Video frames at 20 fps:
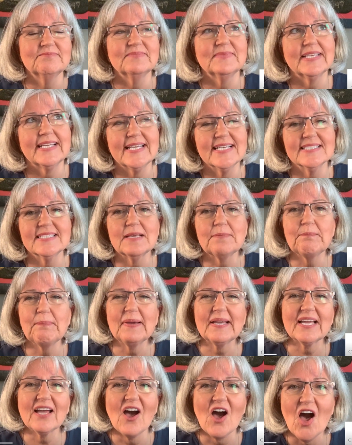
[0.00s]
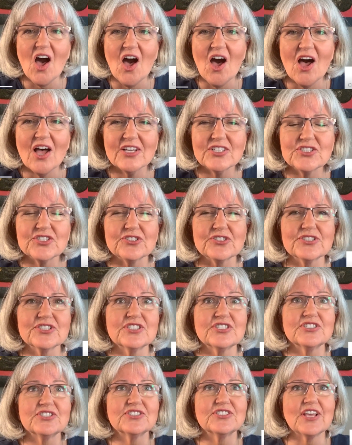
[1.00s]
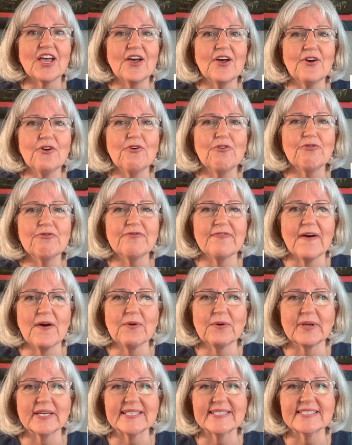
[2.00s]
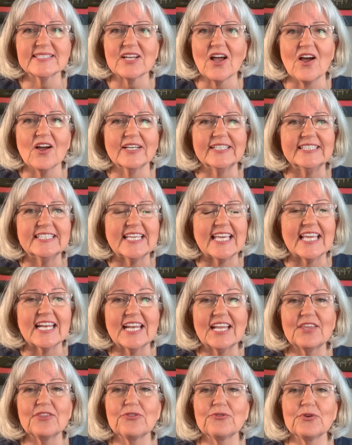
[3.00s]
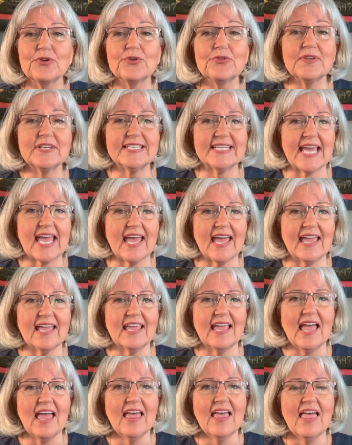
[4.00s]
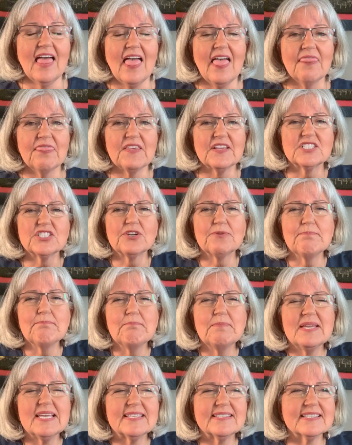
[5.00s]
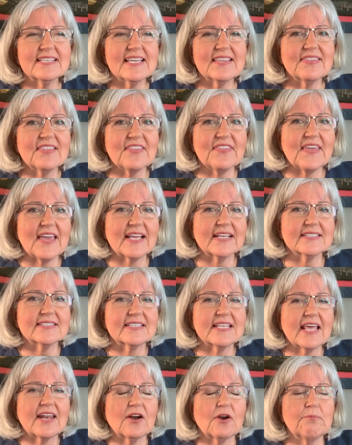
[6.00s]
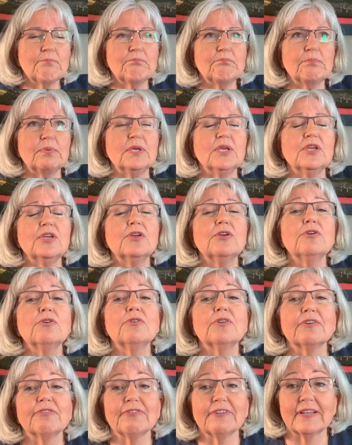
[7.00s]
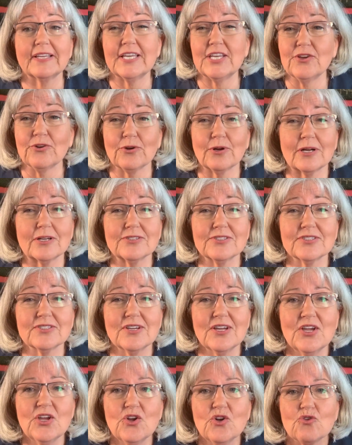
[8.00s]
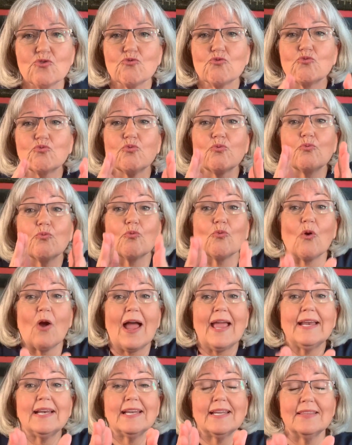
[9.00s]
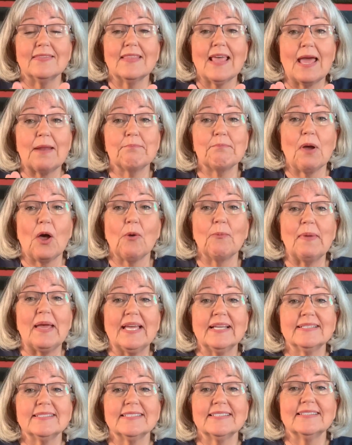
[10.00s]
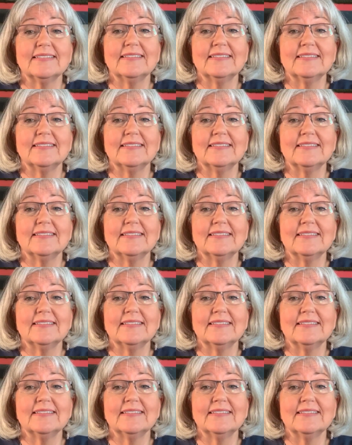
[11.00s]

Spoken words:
Is it because you're so focused on getting through the day that you're missing the things that are beautifully yours right in that moment?